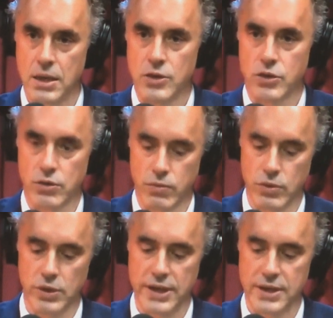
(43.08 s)
So the
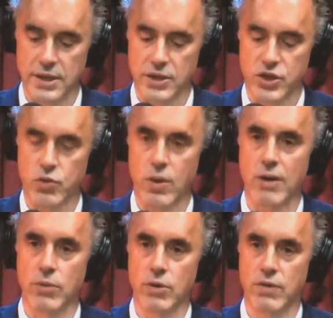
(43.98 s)
rule is the square
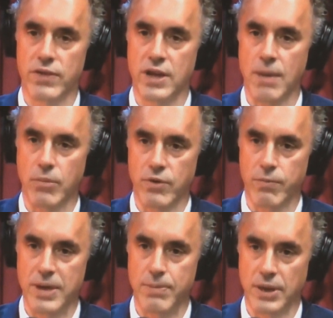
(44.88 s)
root of the number of
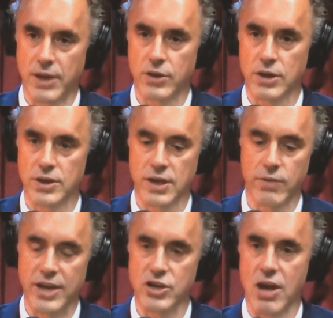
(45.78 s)
people under
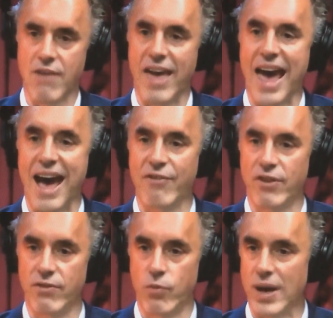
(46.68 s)
consideration have half
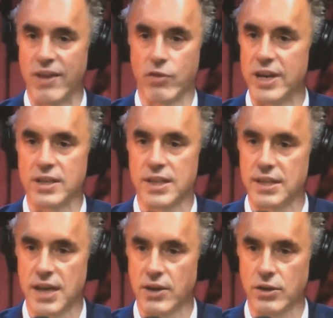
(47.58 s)
of whatever it is
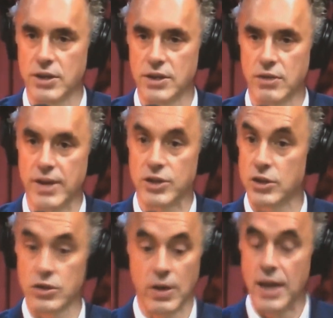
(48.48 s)
that's under consideration.
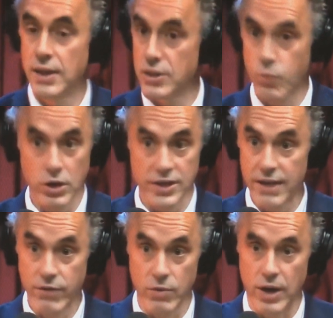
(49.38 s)
So this works
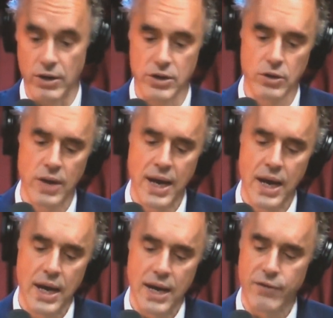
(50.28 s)
everywhere. So
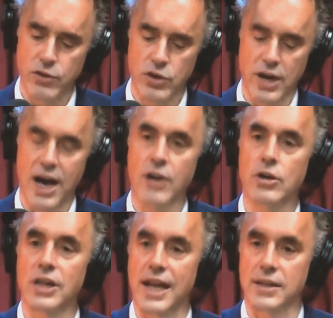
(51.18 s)
if you took
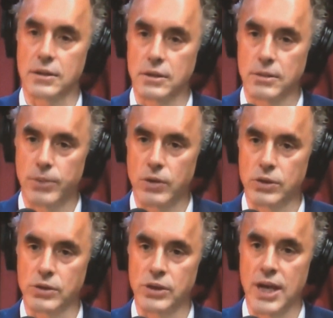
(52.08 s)
100 classical
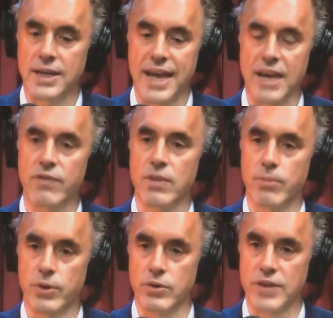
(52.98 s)
composers, 10 of them
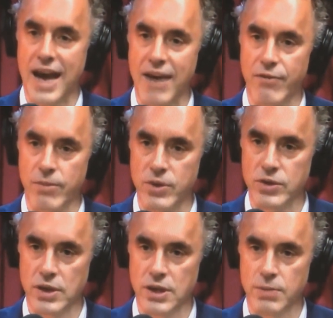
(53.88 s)
produce half the
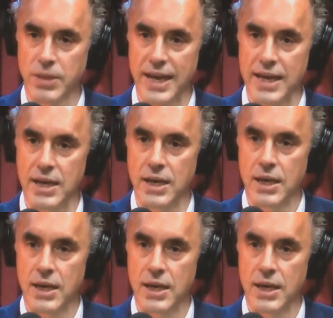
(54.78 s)
music that's played.